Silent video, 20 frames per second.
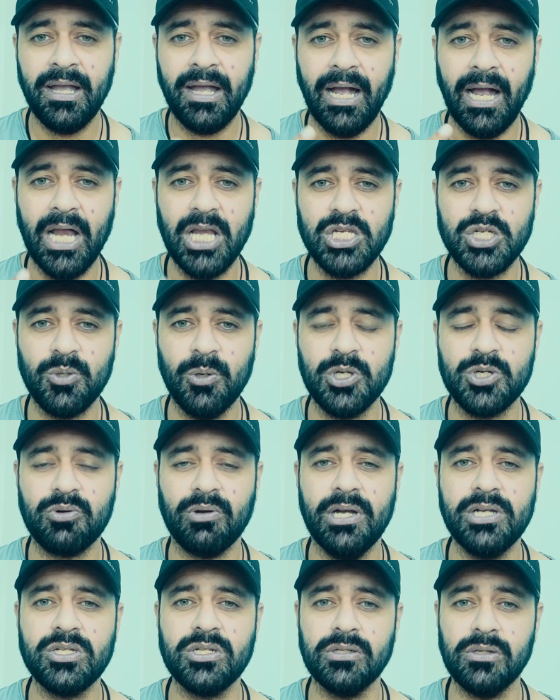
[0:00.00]
and you will
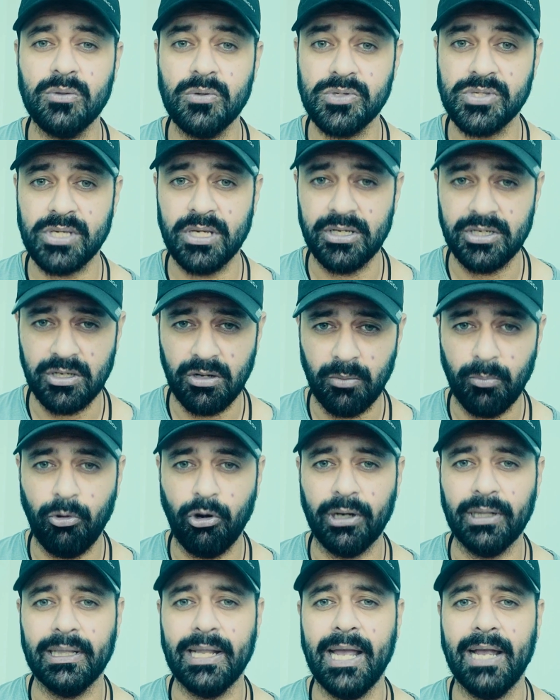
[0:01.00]
try to use in your
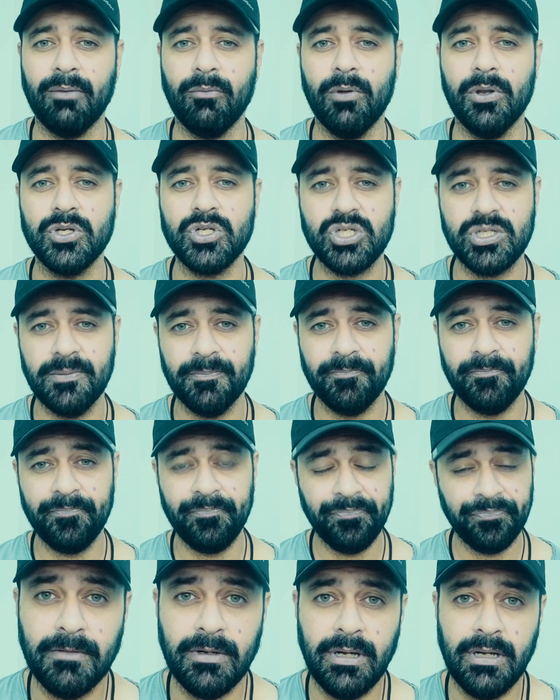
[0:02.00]
body language.
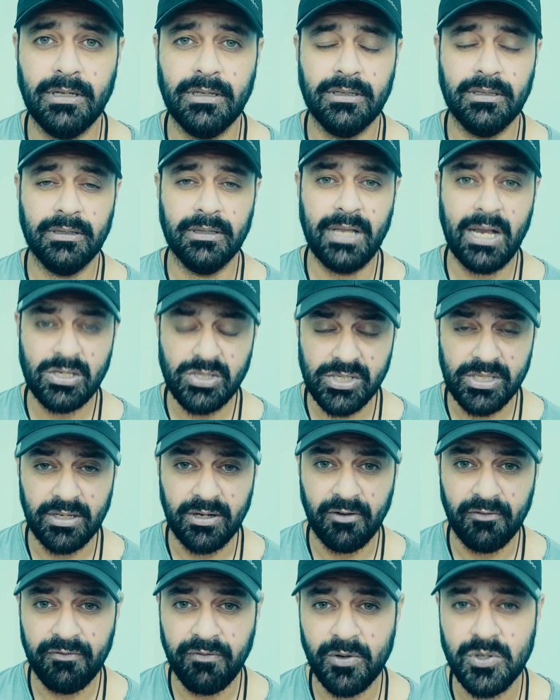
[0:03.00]
That's
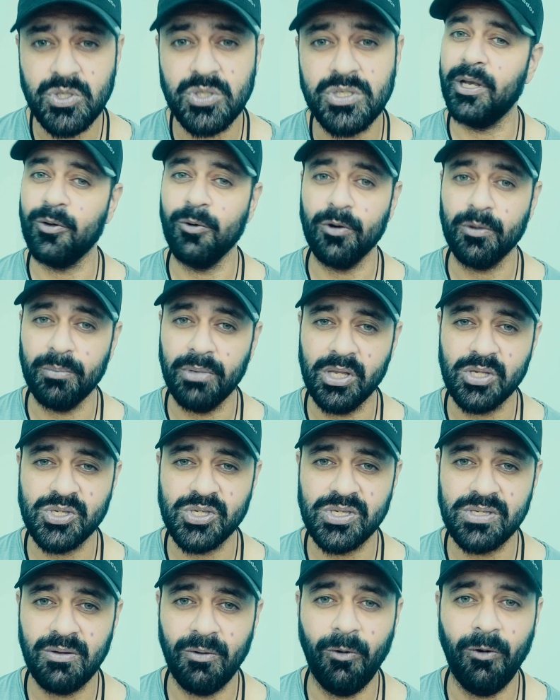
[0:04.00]
enough for today. God
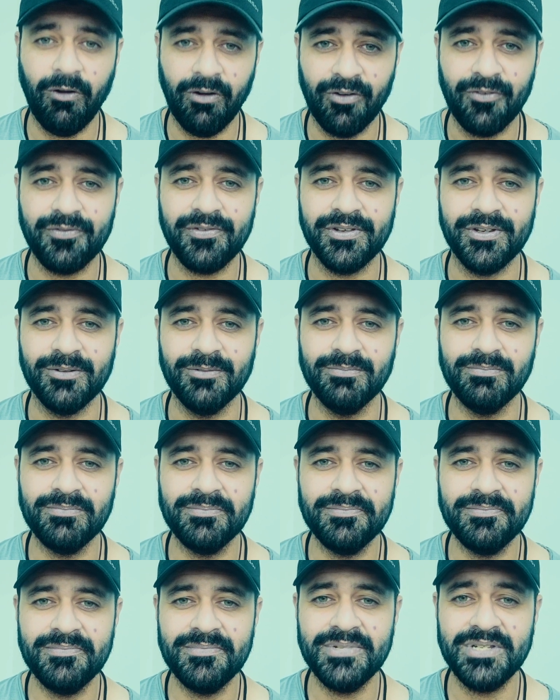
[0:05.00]
bless all of you.
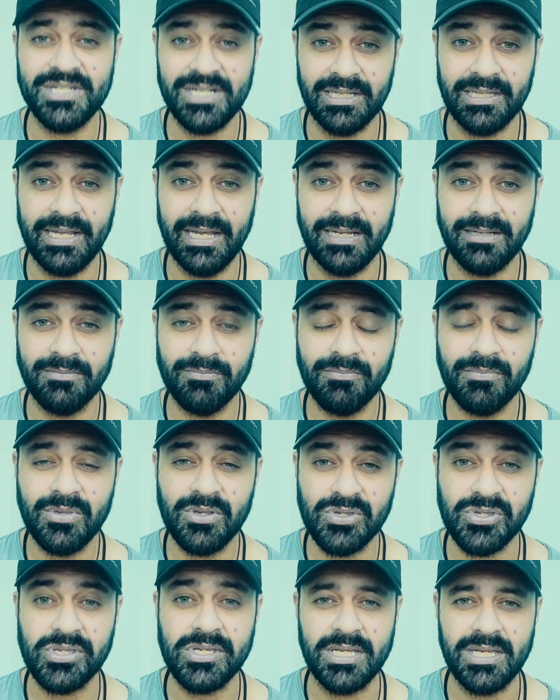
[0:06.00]
Till then.
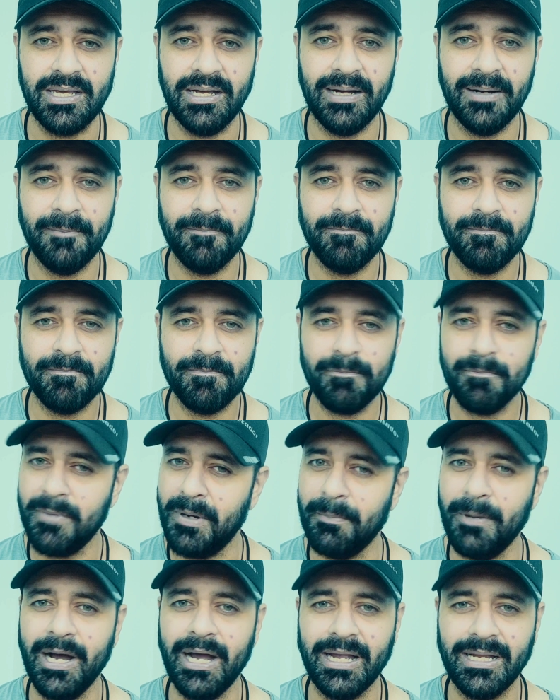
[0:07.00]
See ya.
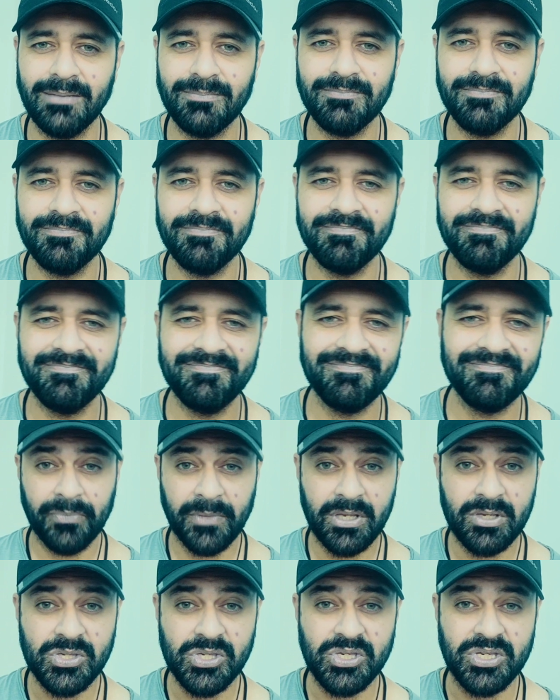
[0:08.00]
Bye-bye.
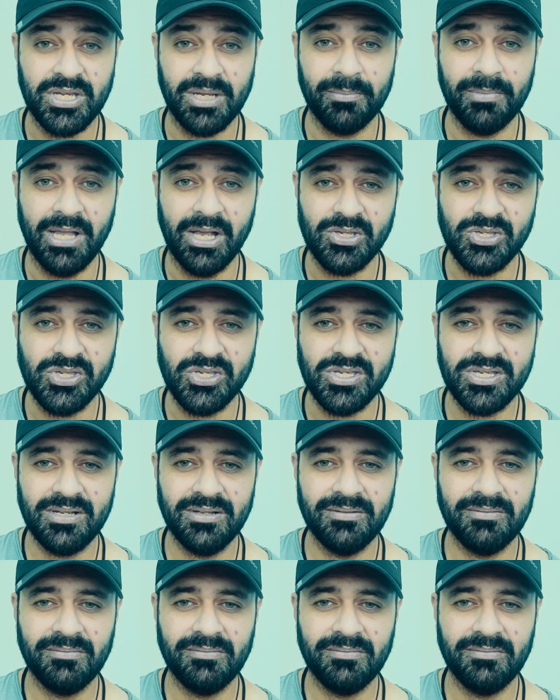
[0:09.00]
Stay blessed.